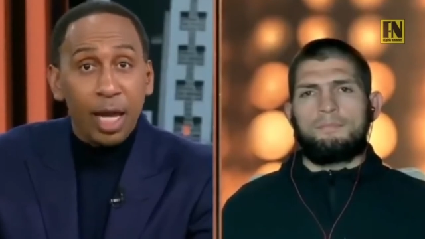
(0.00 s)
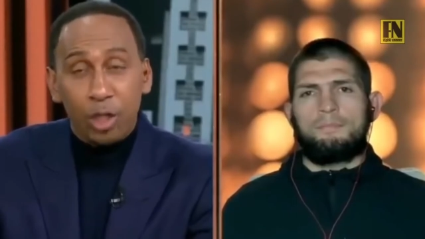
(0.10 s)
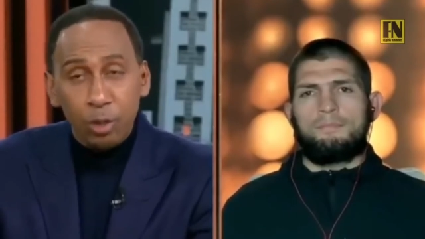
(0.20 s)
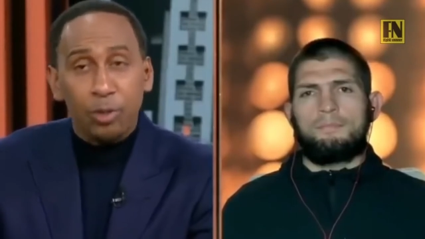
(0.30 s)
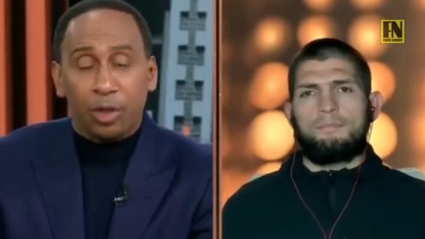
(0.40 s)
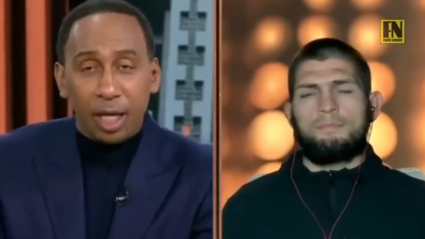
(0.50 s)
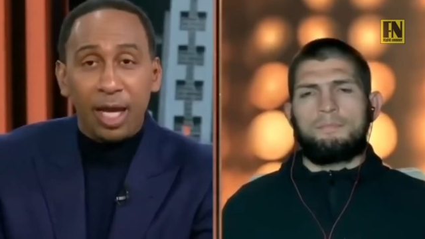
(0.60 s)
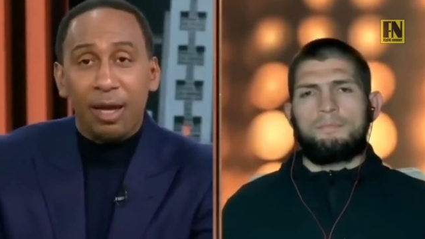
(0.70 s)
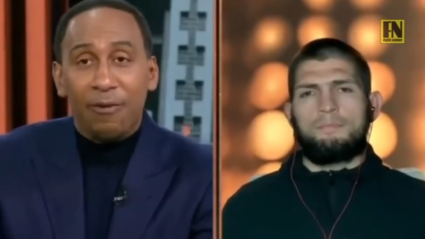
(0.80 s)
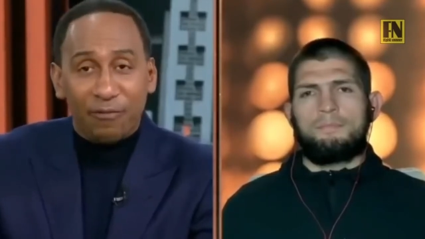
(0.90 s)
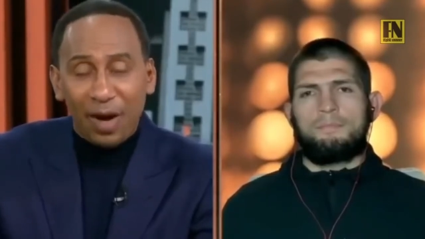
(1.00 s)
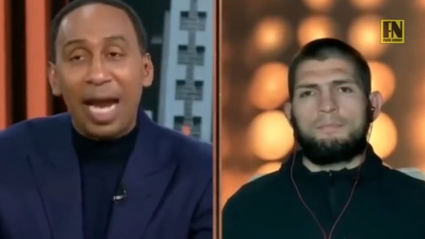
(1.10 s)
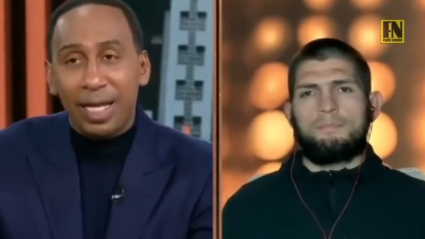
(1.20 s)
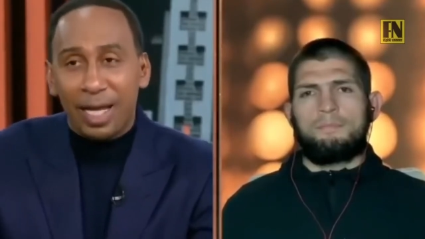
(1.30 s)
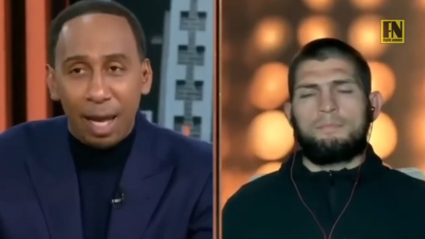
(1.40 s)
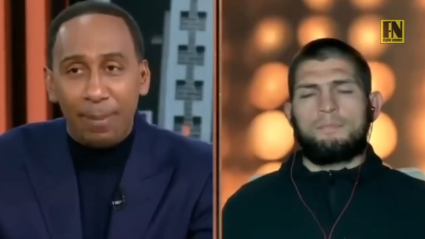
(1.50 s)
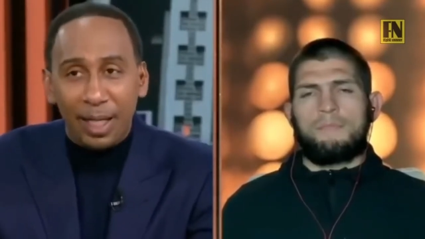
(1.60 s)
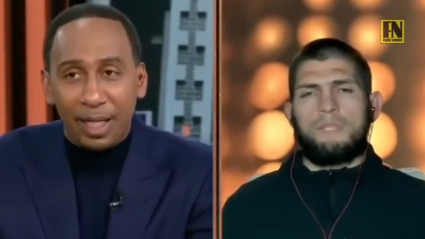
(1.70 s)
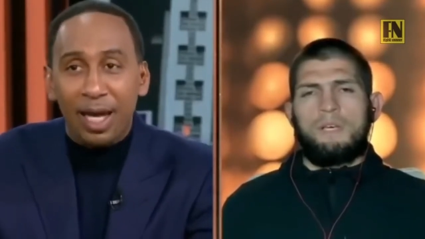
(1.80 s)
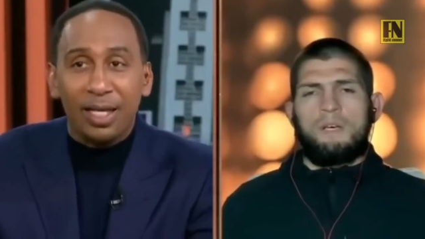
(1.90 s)
Speaker 1: And you think fighting him
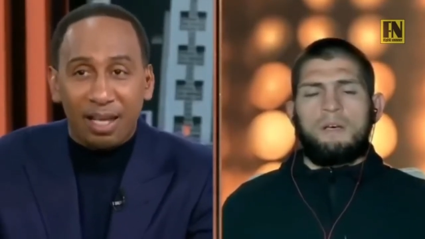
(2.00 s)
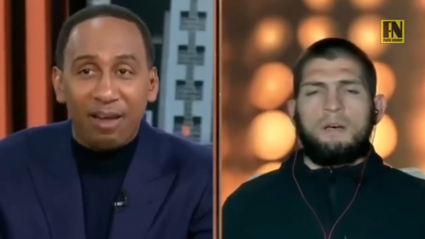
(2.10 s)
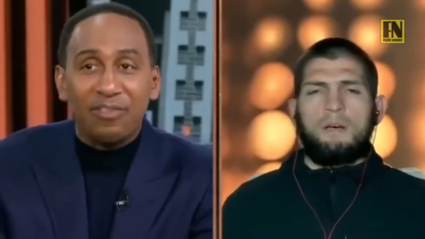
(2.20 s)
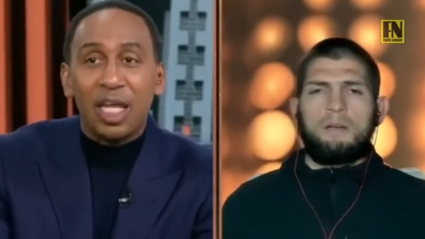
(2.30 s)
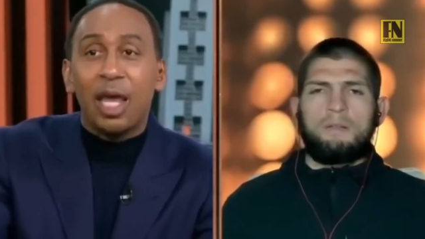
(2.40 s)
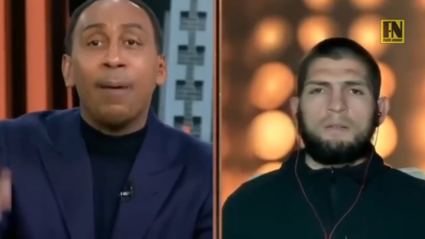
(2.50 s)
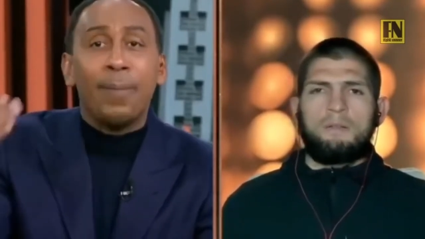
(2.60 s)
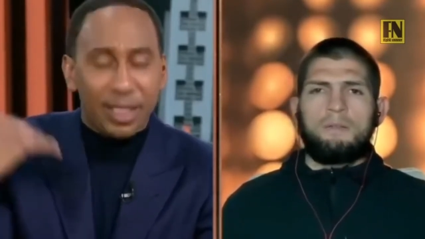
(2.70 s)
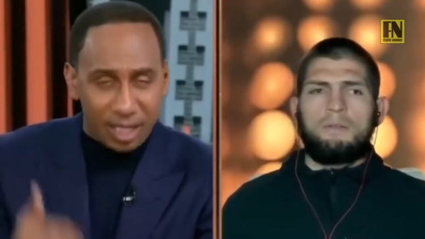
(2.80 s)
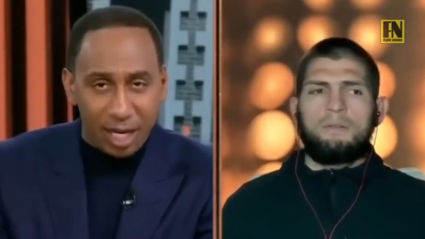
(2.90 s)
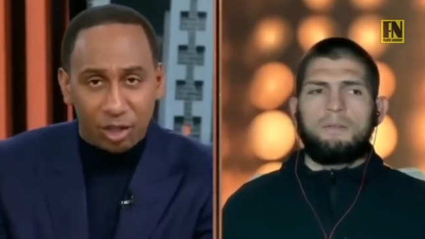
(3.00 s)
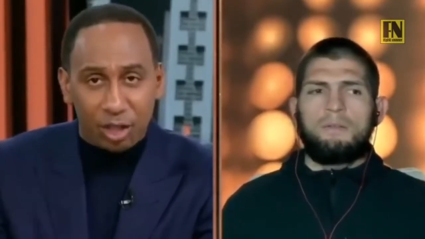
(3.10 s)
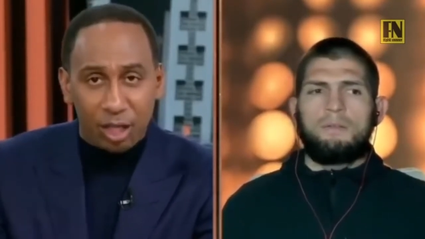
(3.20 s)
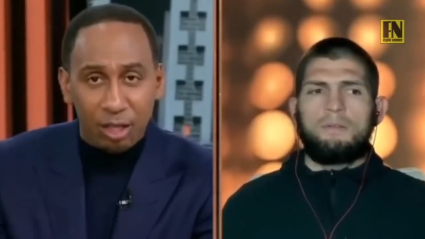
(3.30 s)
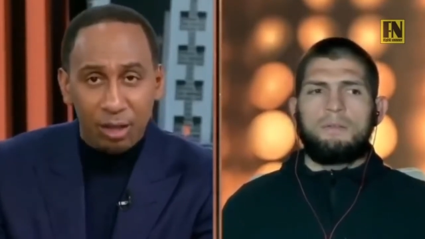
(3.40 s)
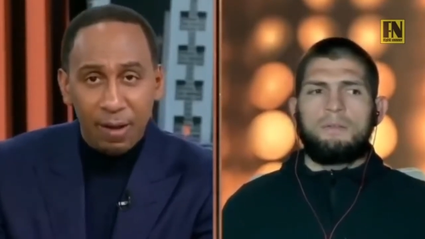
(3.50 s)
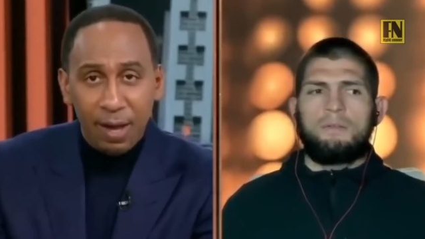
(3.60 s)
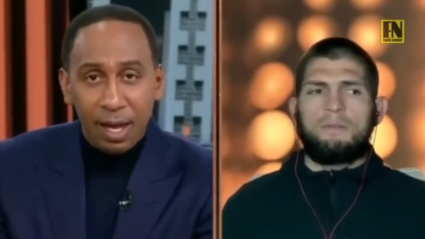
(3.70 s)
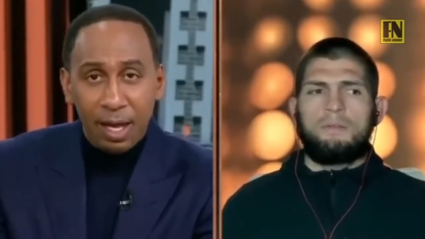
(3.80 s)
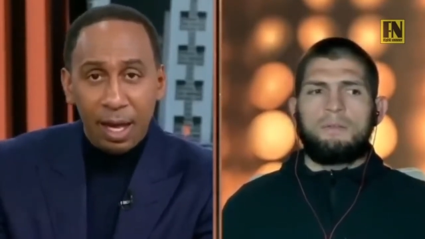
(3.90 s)
again gives him attention
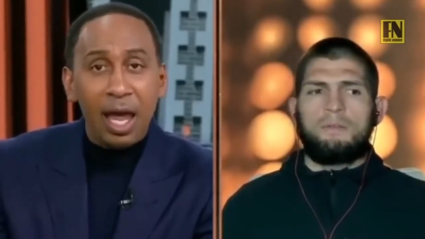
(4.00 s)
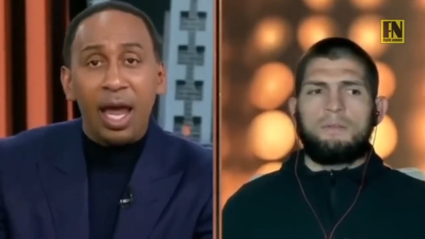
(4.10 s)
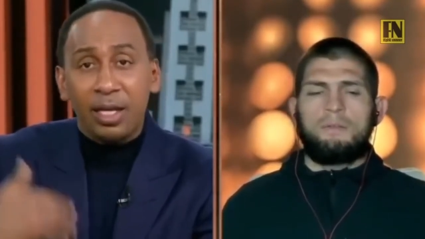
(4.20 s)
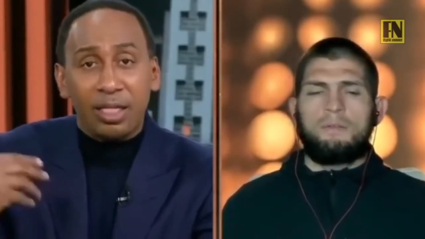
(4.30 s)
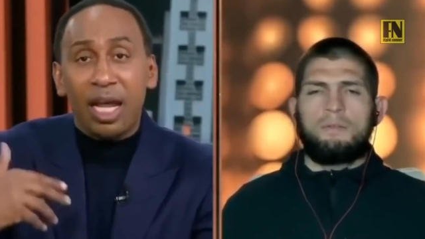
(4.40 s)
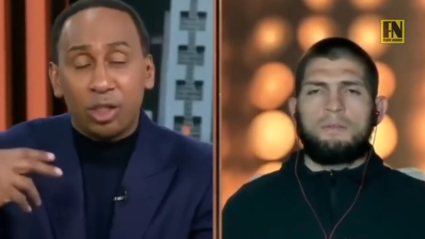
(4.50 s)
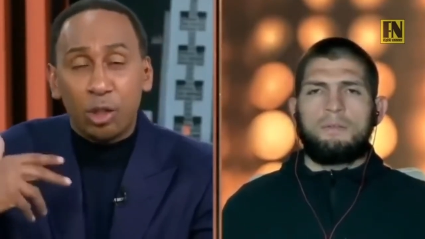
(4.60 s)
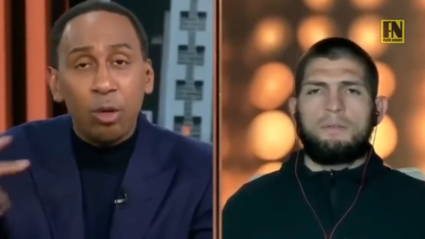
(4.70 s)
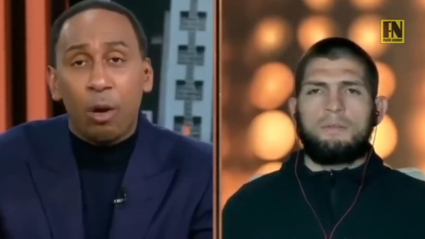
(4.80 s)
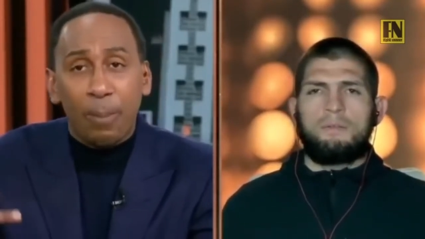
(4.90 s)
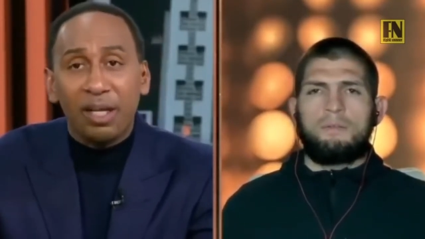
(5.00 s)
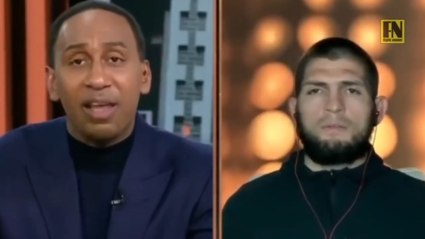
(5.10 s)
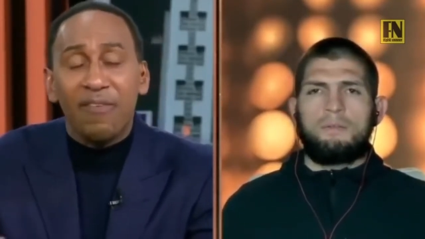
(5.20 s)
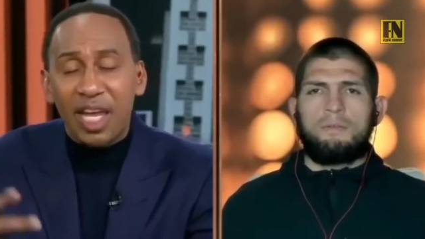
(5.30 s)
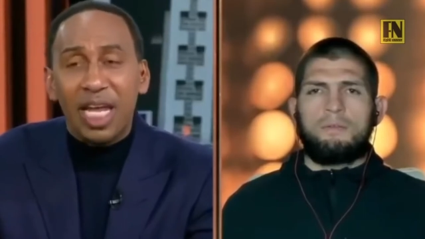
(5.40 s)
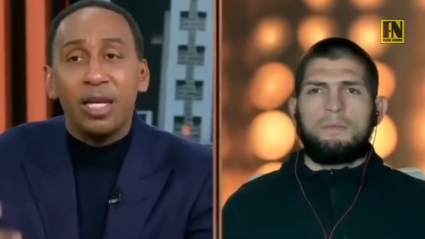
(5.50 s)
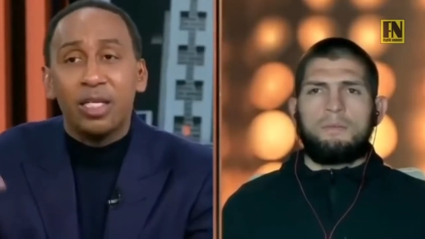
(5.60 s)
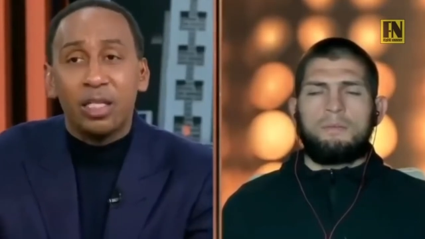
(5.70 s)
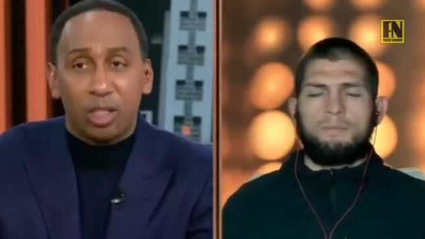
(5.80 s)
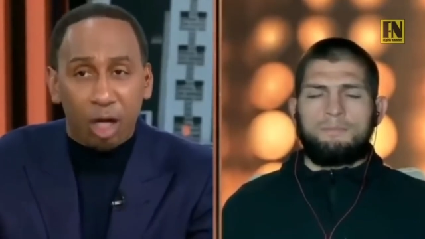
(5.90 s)
that you don't believe
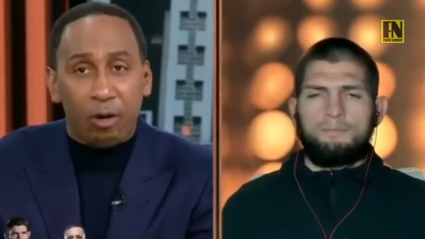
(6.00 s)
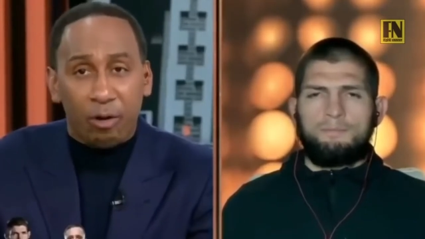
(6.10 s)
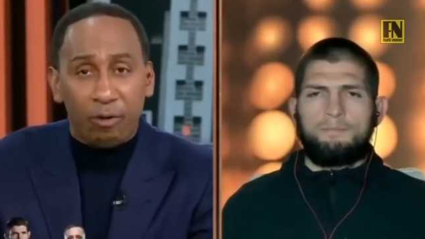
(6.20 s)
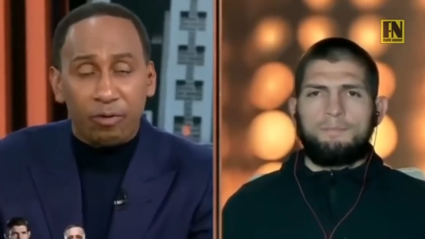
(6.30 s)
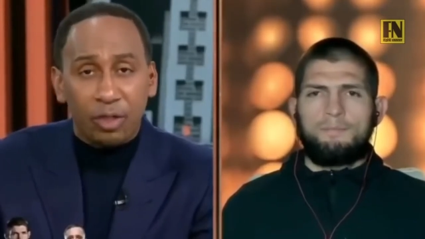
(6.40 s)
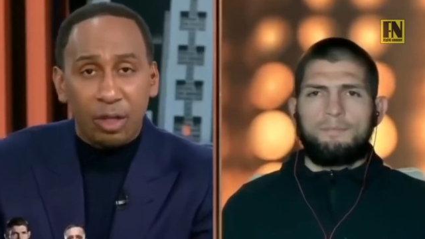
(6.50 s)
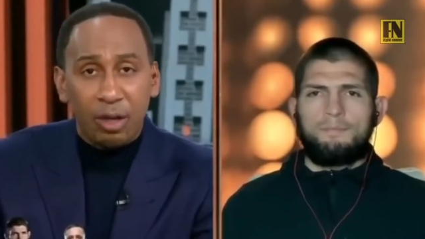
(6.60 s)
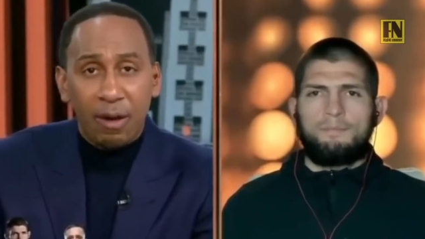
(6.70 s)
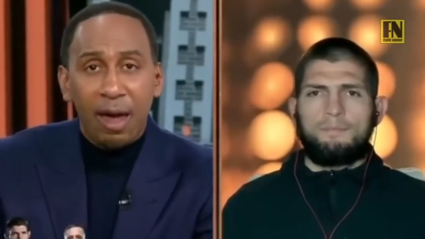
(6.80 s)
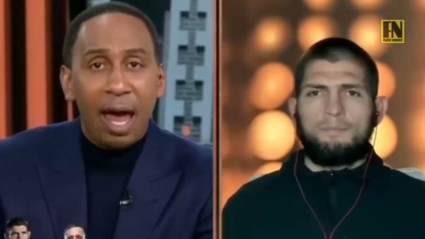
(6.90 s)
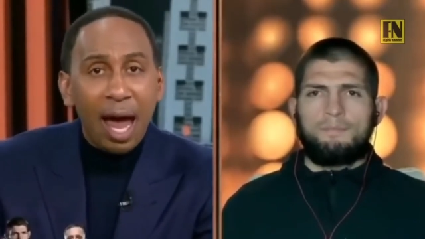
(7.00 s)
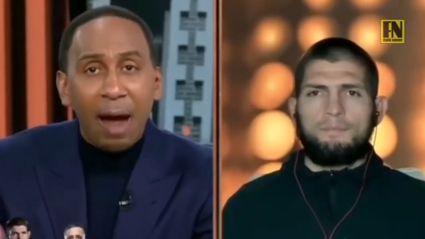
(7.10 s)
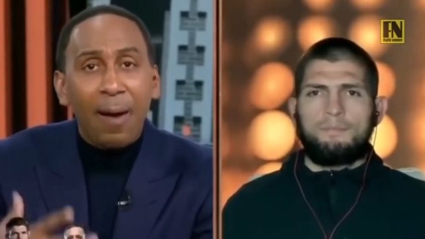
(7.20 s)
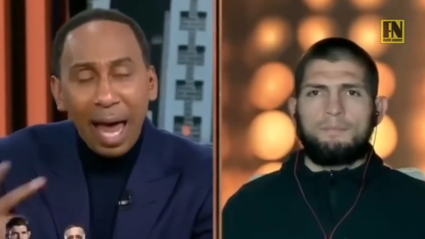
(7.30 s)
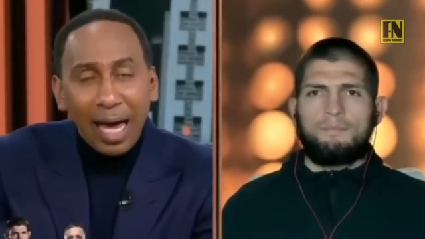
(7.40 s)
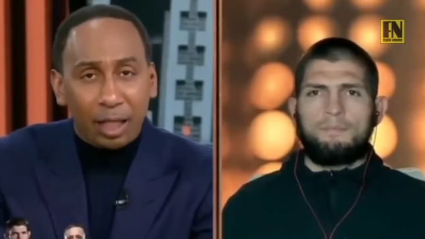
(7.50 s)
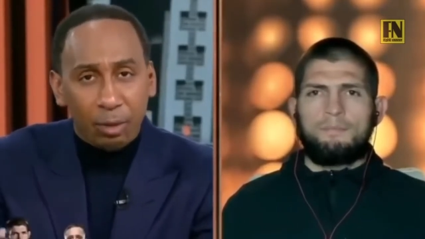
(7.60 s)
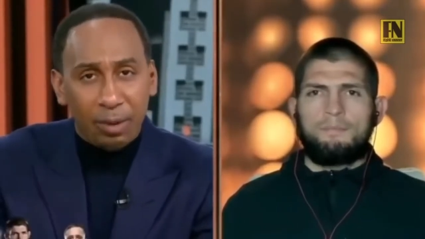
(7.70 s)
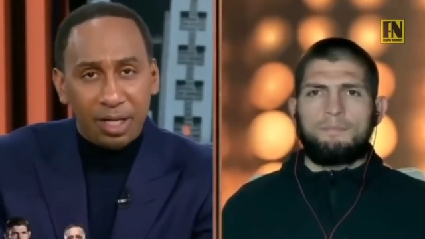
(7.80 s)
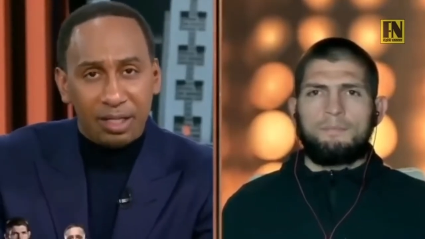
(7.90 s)
he deserves. How
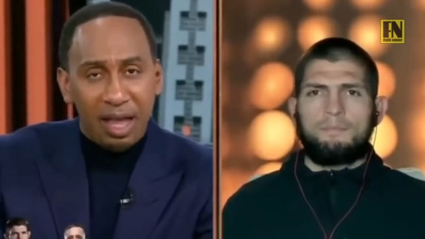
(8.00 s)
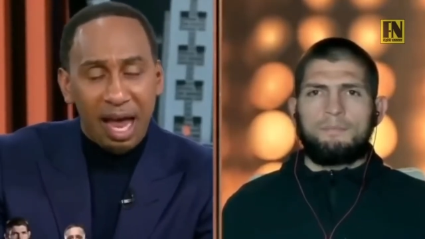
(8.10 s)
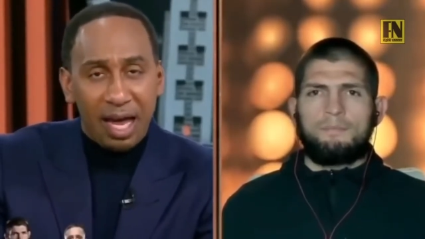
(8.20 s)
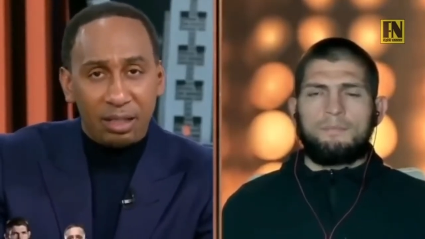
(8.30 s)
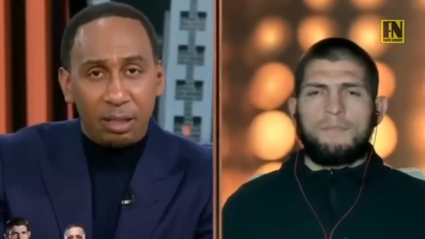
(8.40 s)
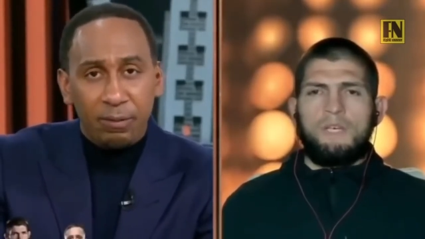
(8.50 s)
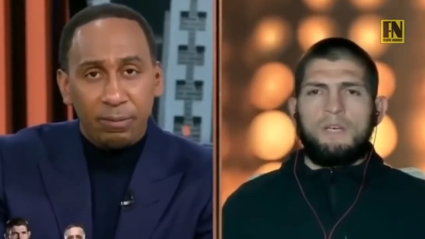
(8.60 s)
accurate is that?